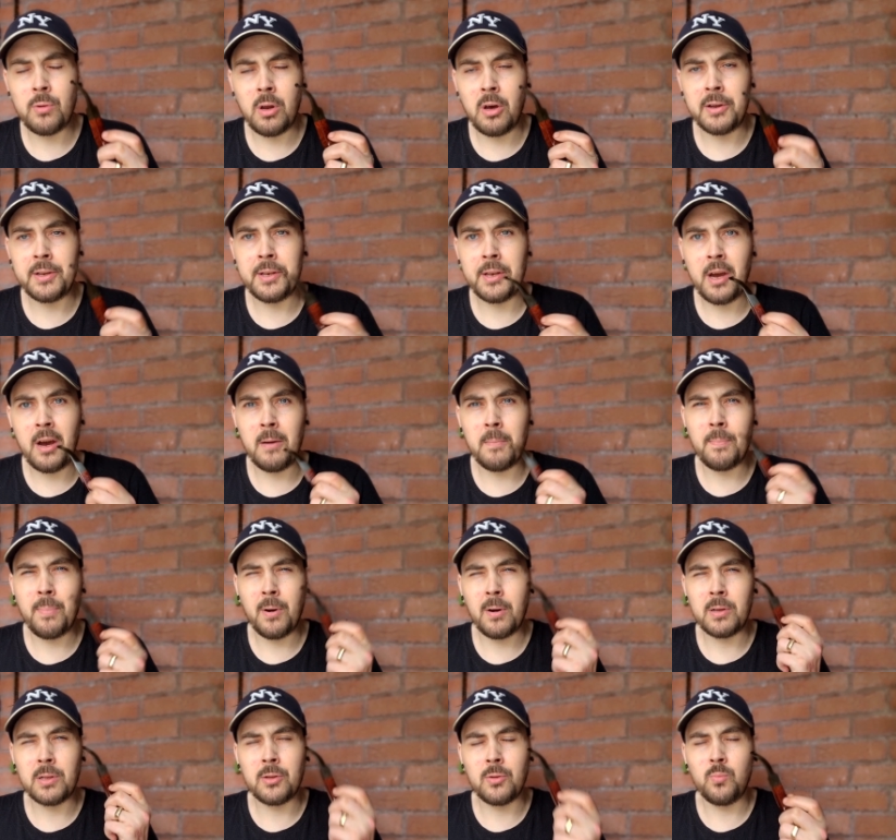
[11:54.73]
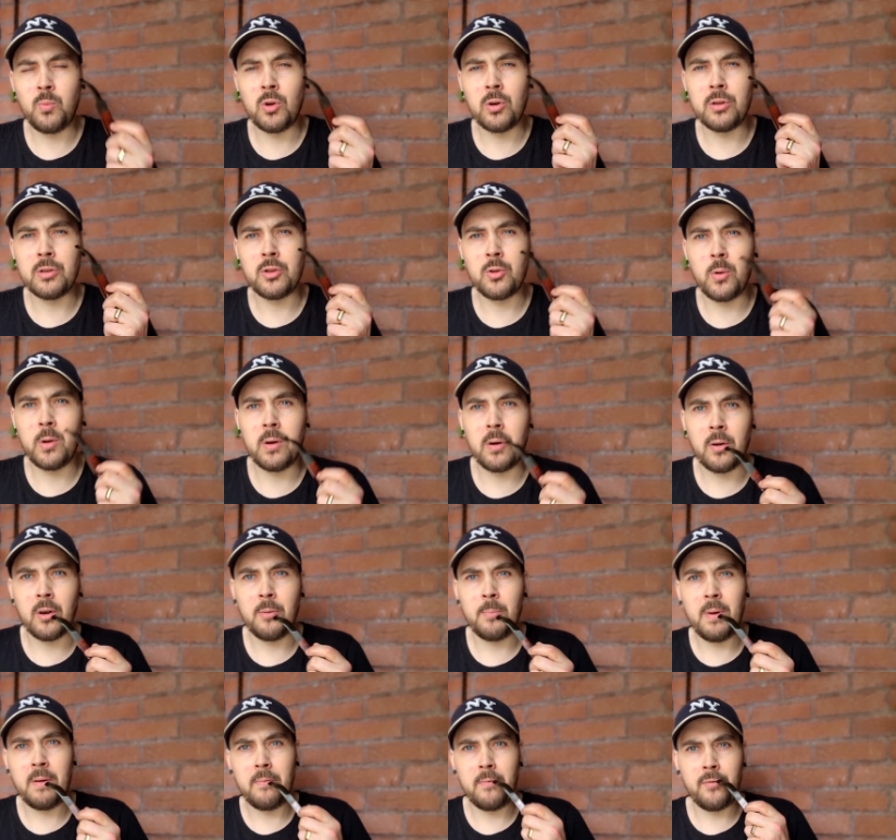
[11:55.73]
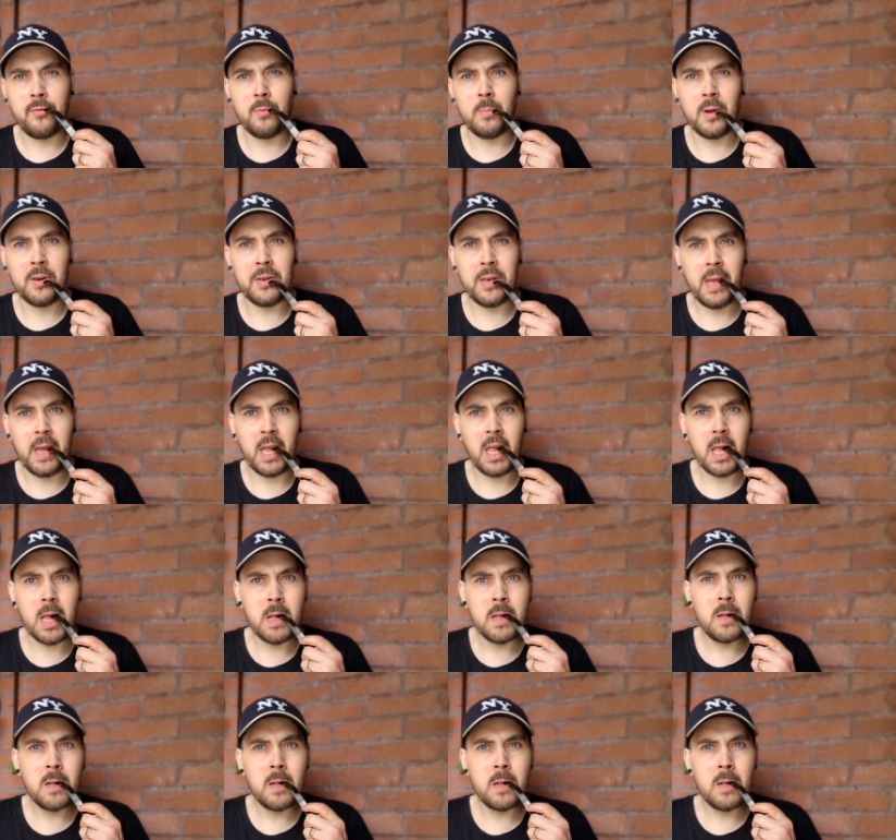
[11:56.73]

lined up, but I want to do it on a menthol Monday,